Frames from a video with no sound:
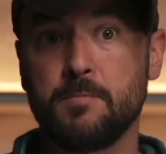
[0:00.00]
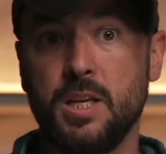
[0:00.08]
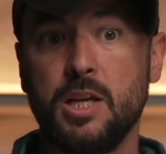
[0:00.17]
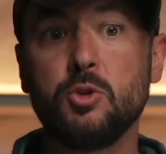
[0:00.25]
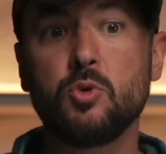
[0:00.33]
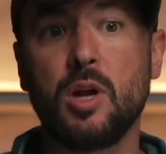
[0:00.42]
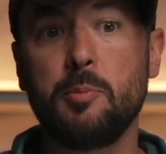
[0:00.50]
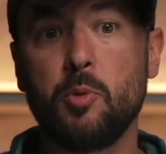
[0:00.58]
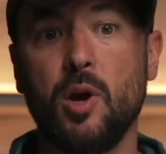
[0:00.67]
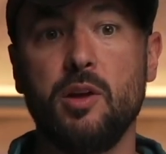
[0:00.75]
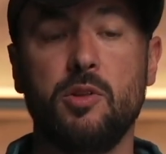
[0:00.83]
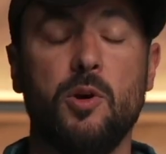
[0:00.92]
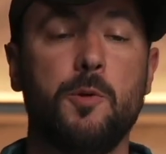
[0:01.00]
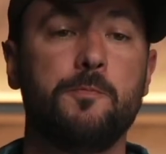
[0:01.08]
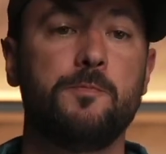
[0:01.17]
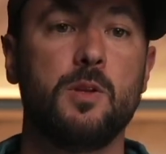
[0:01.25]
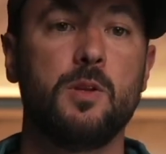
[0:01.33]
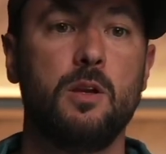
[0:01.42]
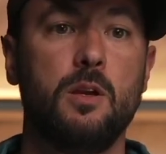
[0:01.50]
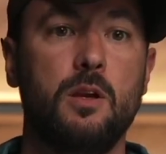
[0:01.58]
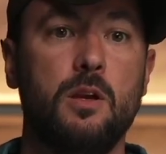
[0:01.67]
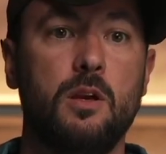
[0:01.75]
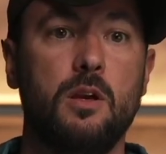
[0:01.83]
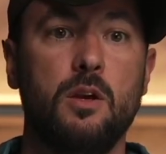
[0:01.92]
Here's what I pray, though.
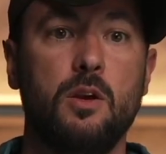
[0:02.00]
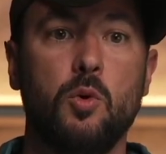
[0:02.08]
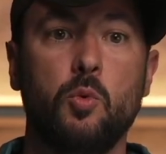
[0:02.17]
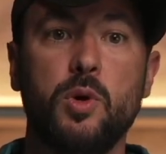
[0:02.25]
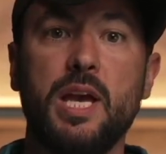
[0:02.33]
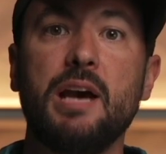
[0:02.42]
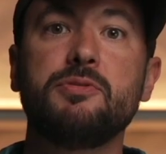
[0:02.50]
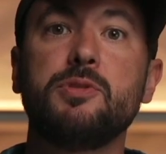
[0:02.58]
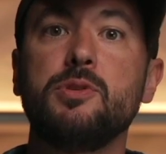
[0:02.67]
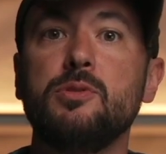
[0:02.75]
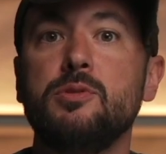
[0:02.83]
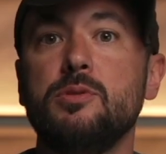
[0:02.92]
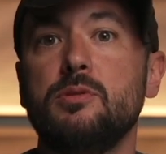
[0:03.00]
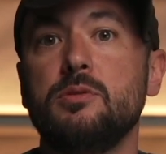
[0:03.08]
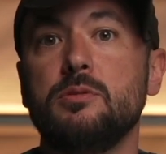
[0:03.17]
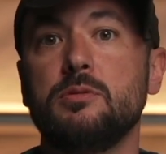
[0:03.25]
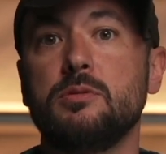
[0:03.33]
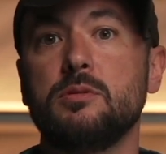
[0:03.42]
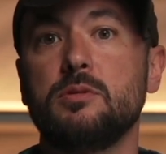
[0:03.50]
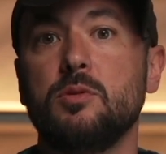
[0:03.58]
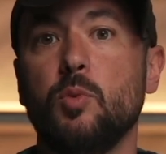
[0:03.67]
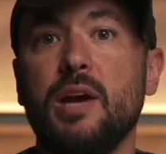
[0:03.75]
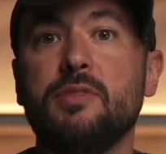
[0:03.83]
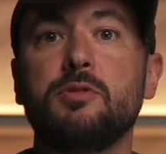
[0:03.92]
We have to
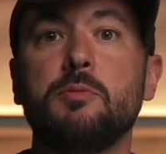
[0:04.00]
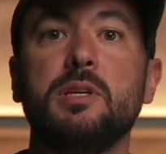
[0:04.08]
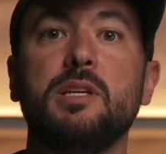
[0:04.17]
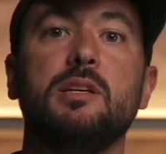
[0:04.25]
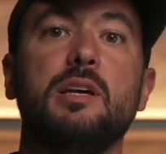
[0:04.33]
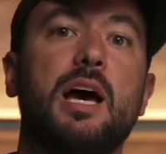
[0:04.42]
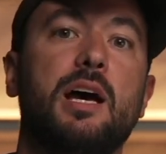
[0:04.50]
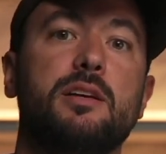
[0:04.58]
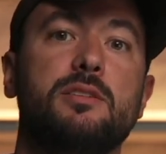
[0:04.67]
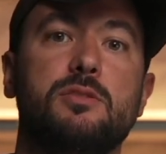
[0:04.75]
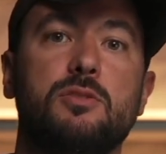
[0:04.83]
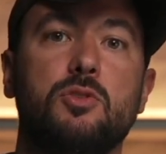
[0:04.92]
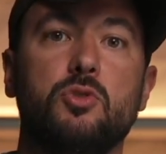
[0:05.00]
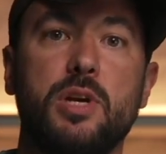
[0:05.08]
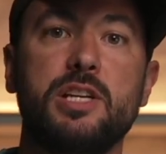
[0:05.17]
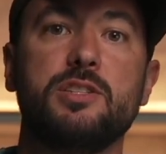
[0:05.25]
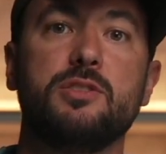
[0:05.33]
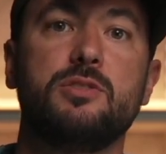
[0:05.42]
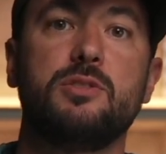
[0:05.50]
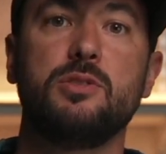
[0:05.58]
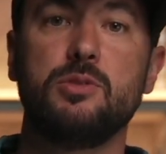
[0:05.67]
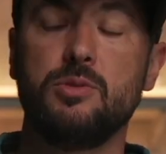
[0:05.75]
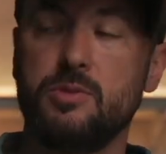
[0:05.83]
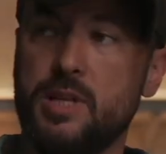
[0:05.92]
be as gracious
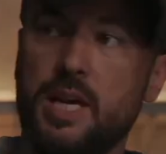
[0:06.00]
to the